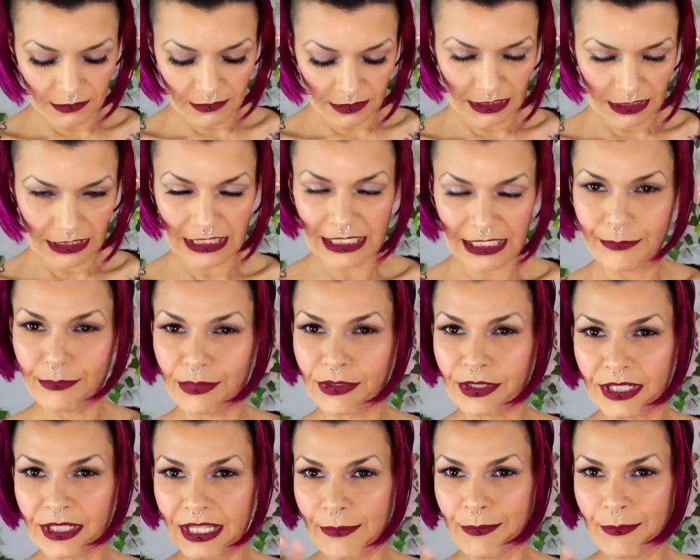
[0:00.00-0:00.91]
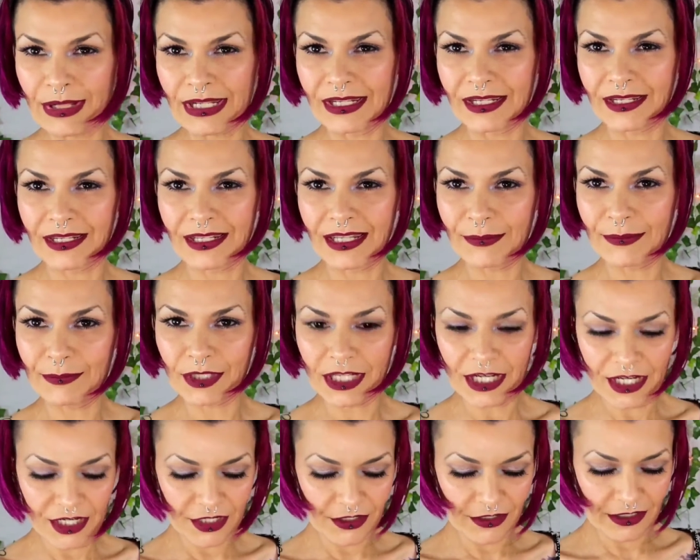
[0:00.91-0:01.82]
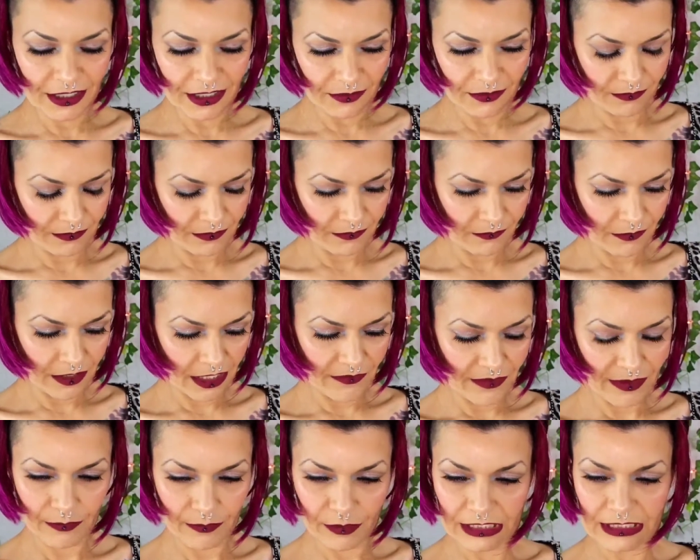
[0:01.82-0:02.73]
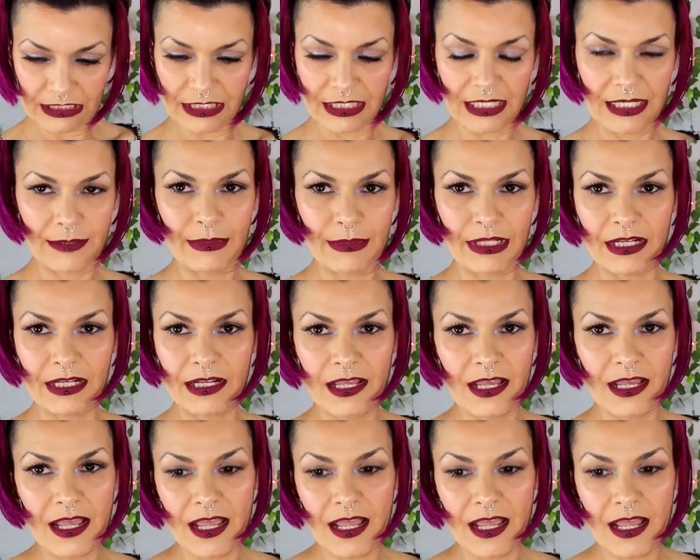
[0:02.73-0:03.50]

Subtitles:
lip and lip liner in one of them one time, and